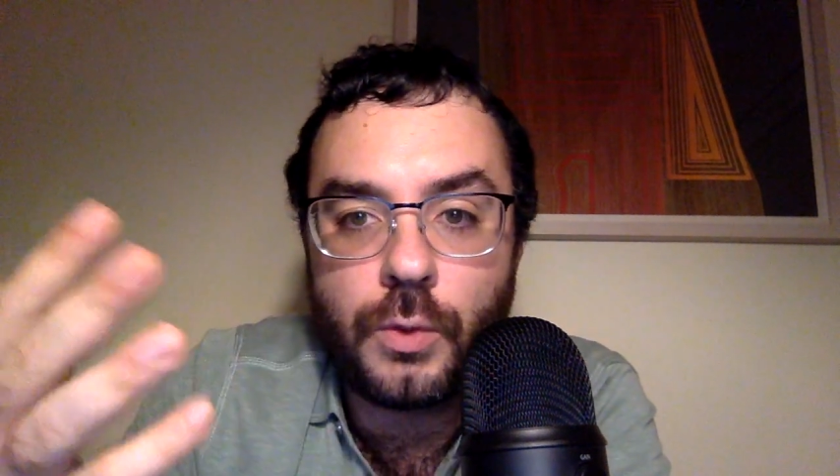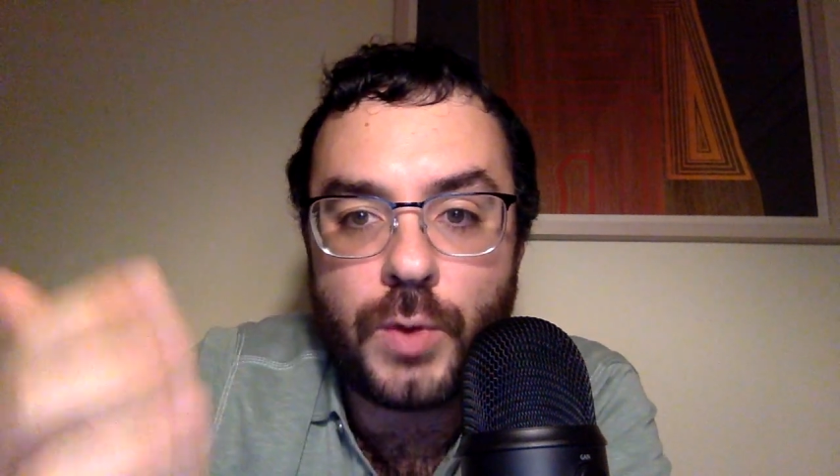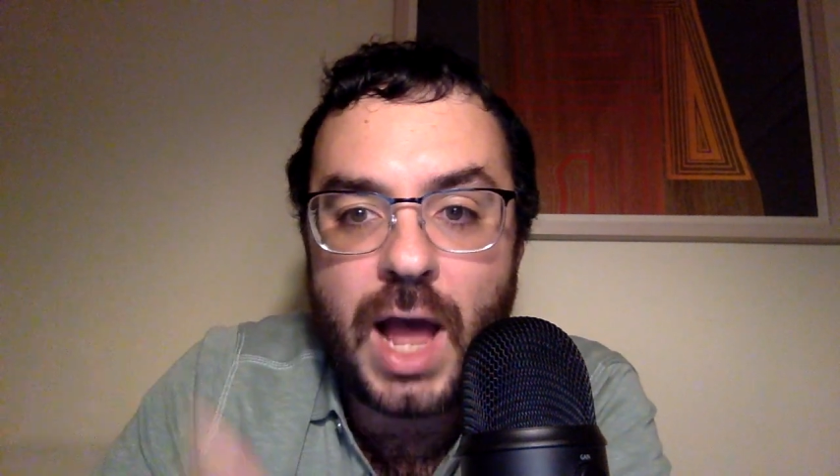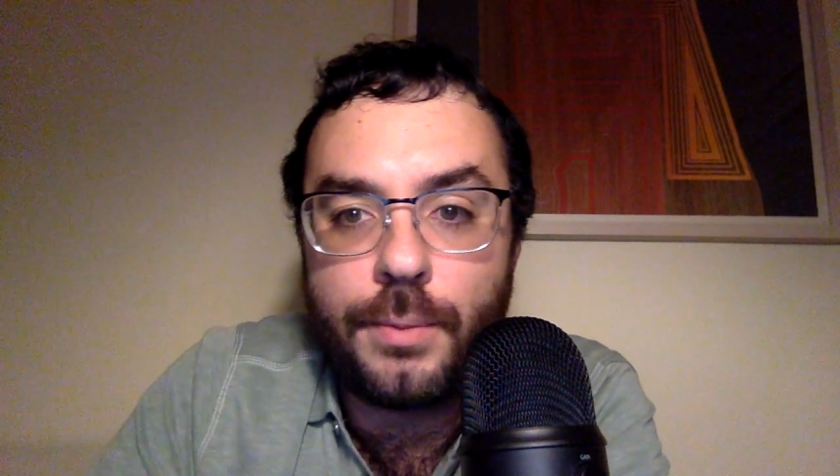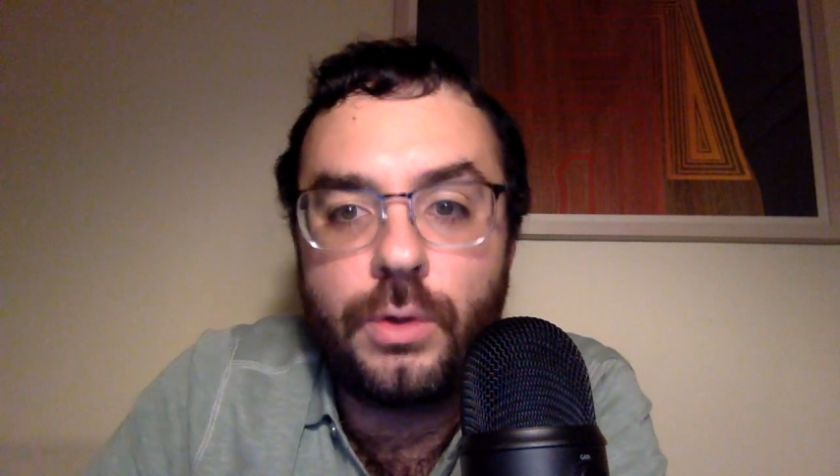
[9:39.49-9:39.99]

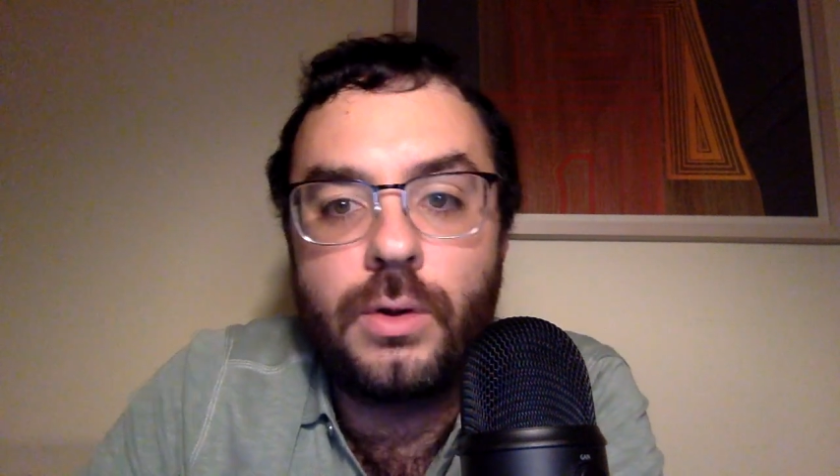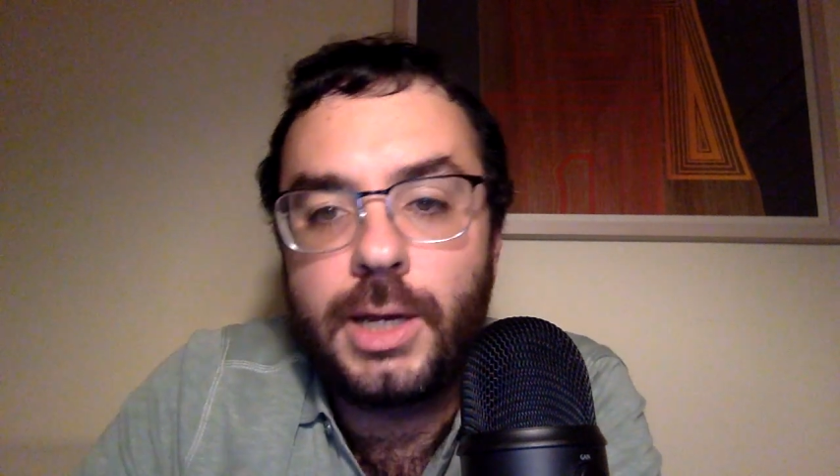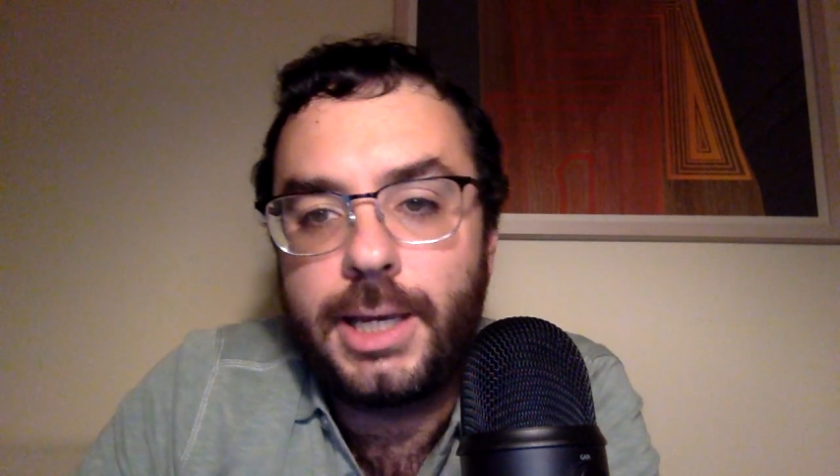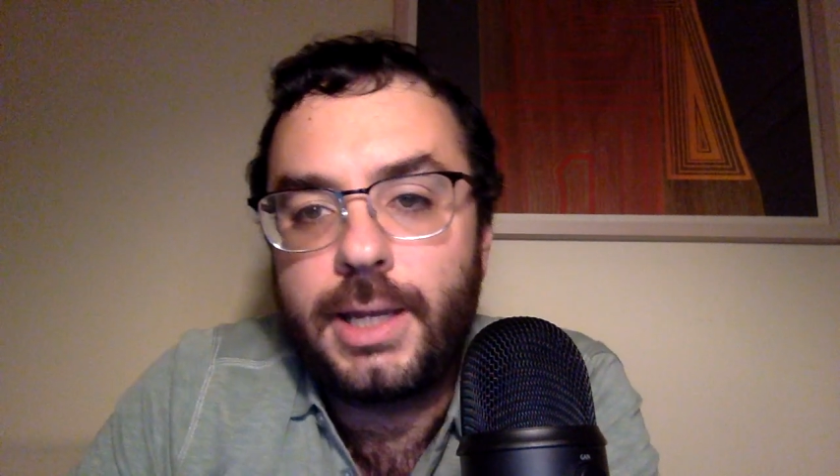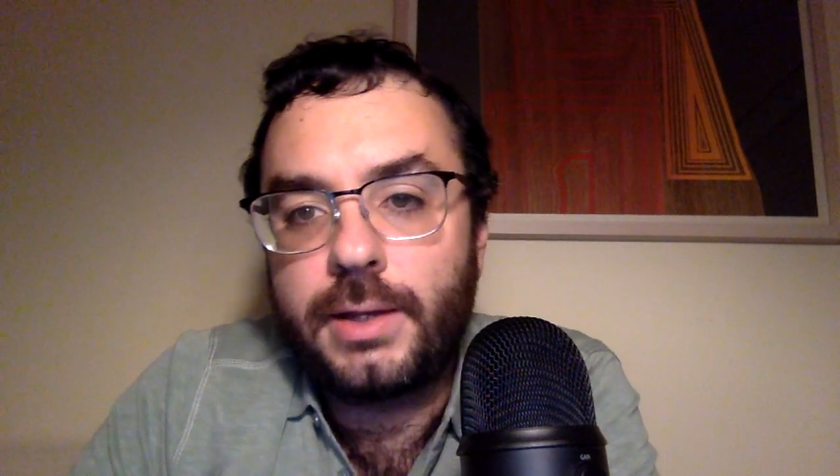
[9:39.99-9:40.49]
rabble
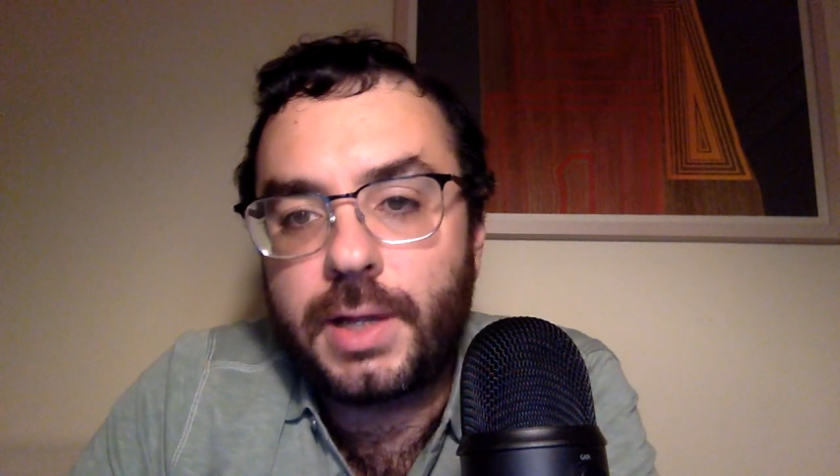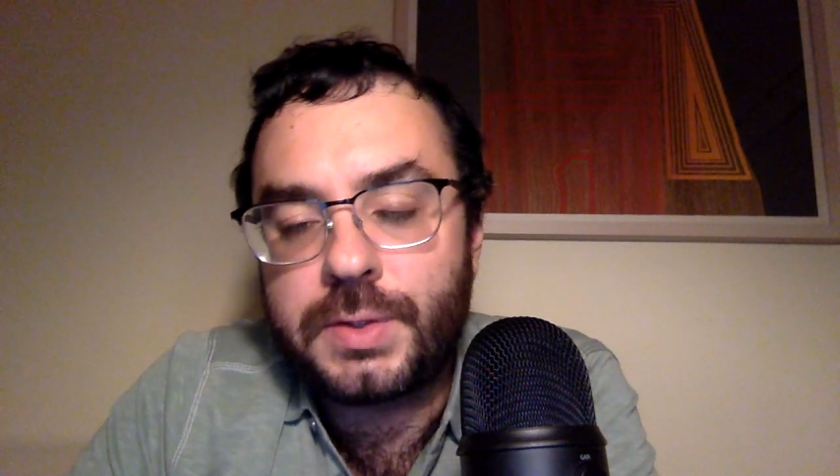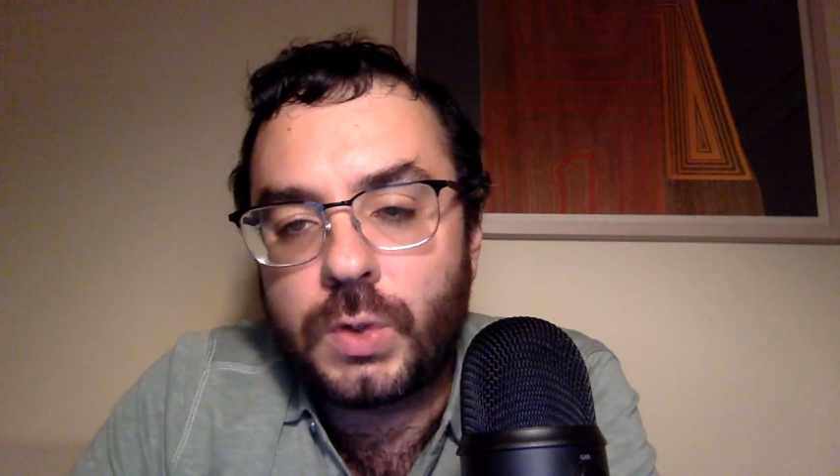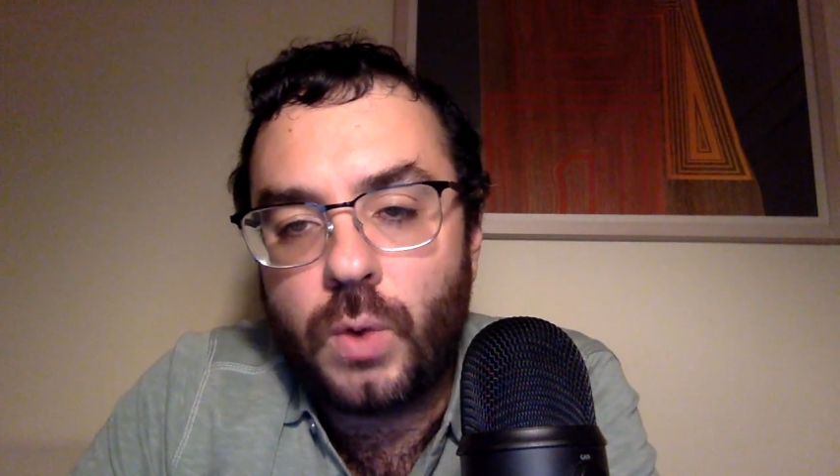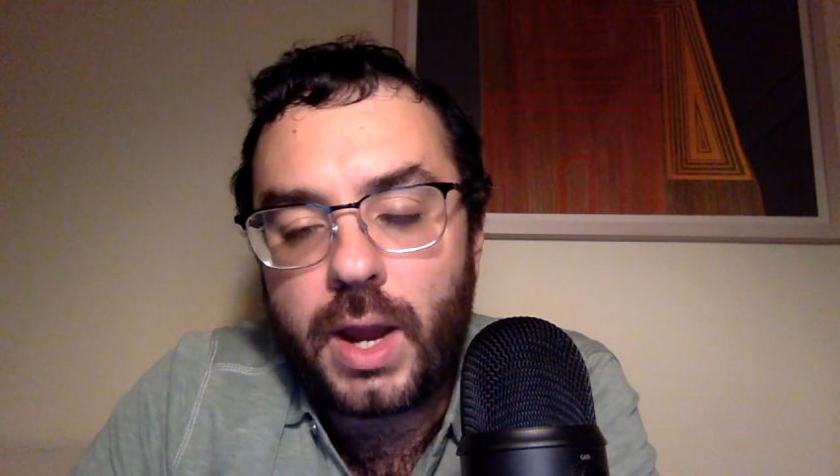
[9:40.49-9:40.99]
gets
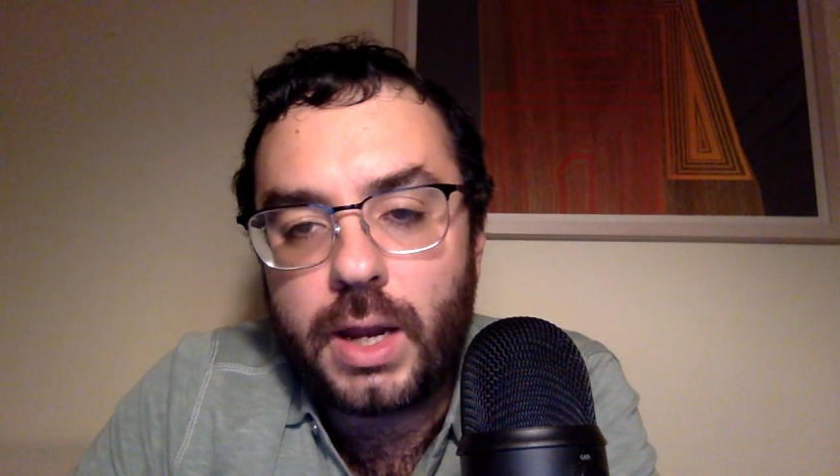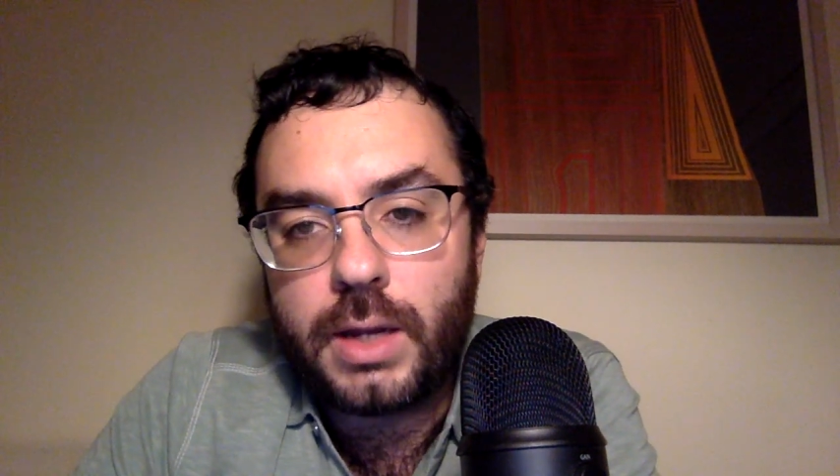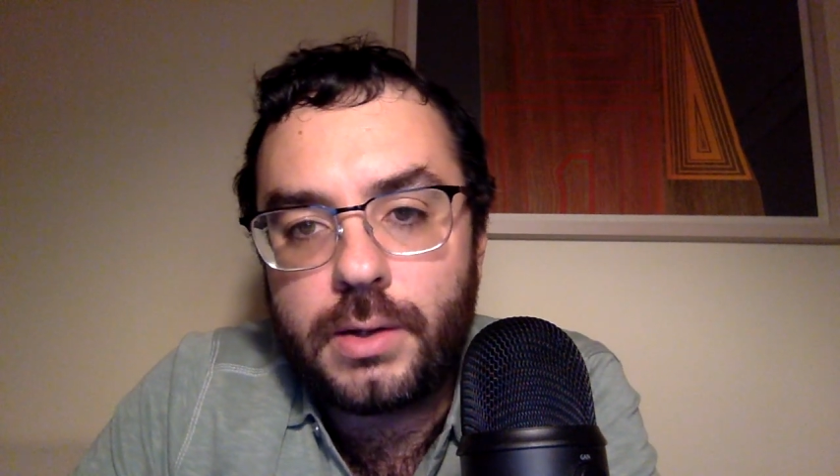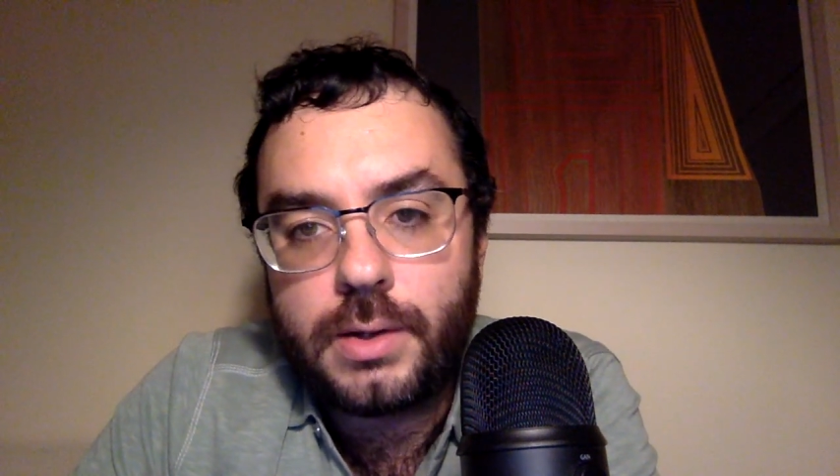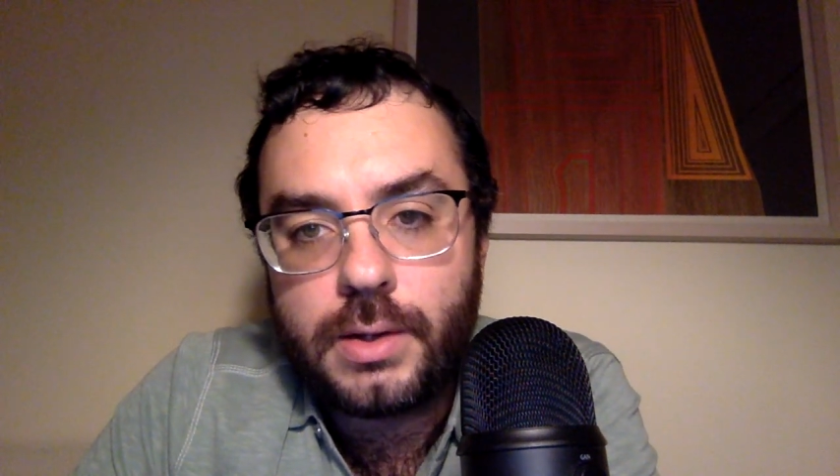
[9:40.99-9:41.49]
to weigh
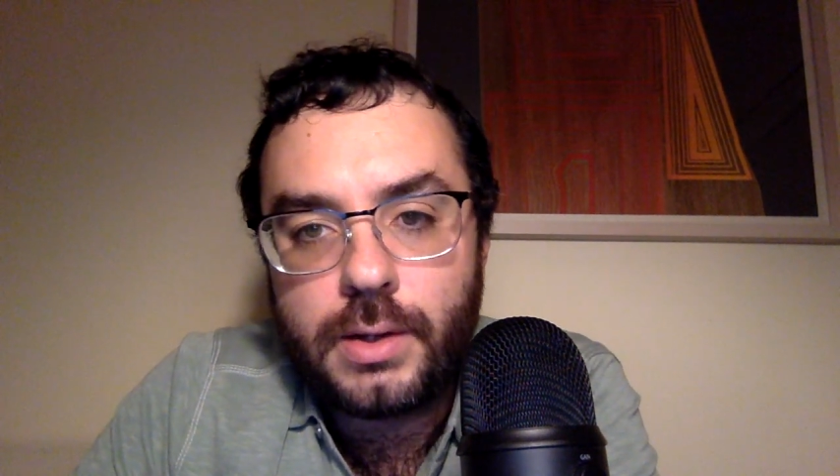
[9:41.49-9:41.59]
in